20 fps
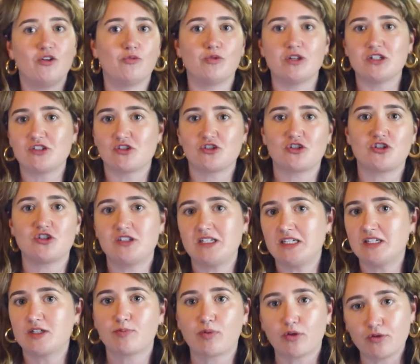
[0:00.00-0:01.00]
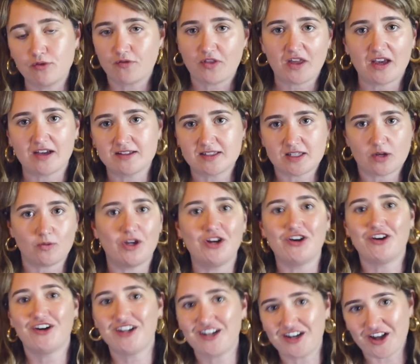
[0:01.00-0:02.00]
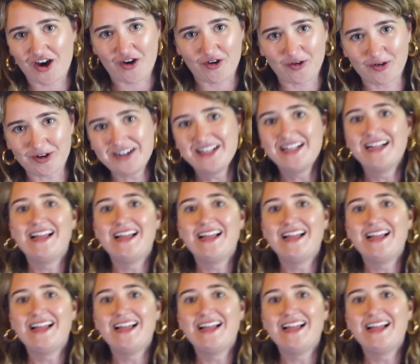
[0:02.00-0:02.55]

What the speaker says: researchers need to prove things that we already know,